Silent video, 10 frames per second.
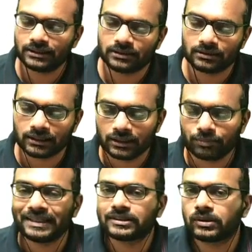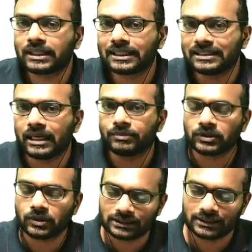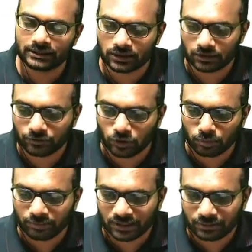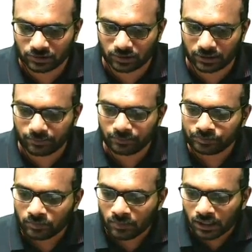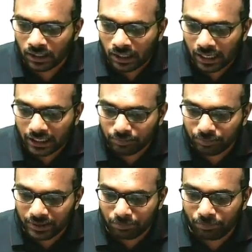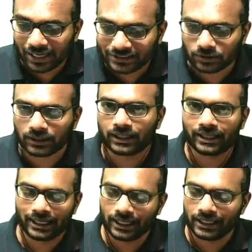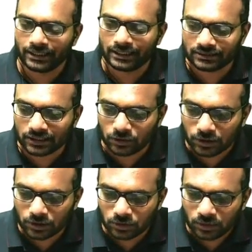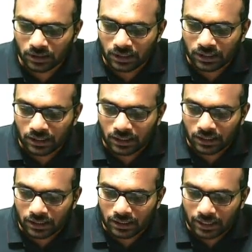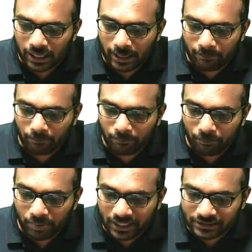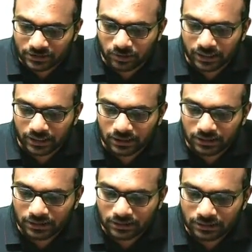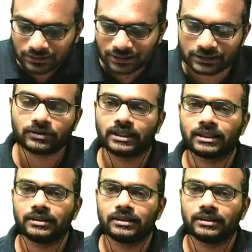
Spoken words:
Alright, p square is m square c square, 4 momentum square. And p pi square, again, it's equal to m pi square c square.